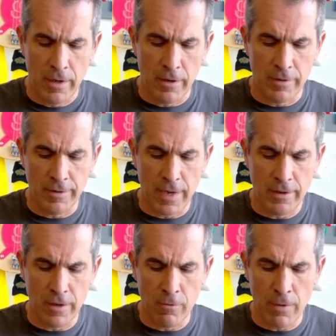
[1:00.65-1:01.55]
are designed to
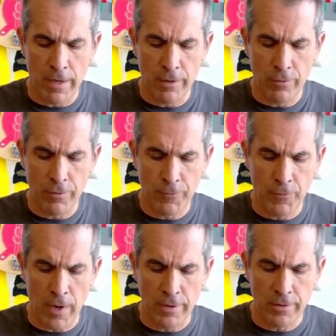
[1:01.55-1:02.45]
go right in through the
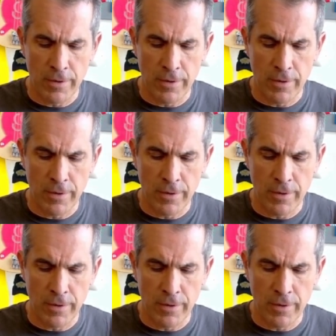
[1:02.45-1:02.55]
front.